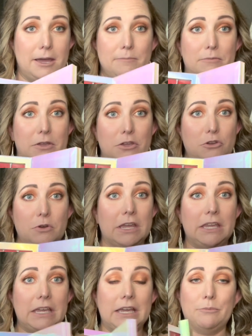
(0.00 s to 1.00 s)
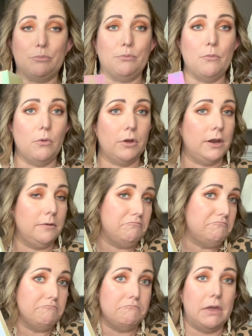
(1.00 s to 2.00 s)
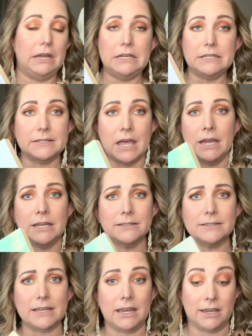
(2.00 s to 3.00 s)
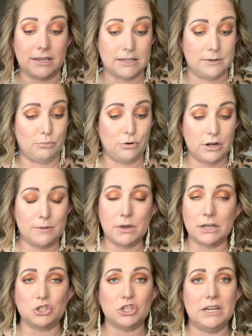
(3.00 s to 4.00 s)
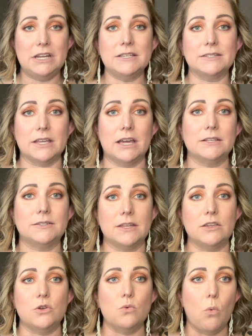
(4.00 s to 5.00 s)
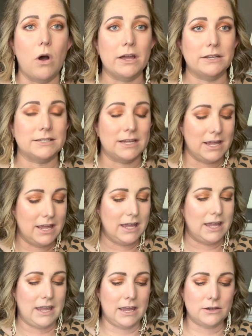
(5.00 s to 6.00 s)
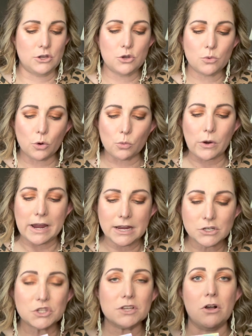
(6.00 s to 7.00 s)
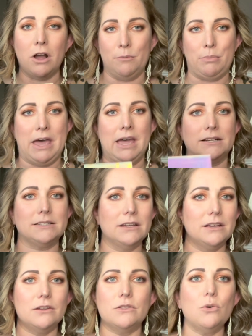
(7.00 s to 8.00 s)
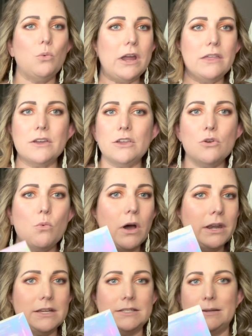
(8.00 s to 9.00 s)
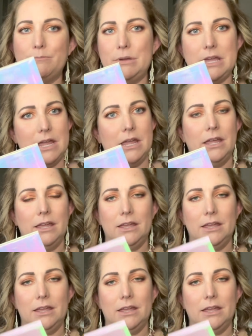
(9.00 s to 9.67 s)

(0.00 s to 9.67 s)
you can get in many designs and in pretty much any size that you want. And you arrange the compact the way that you want it to be.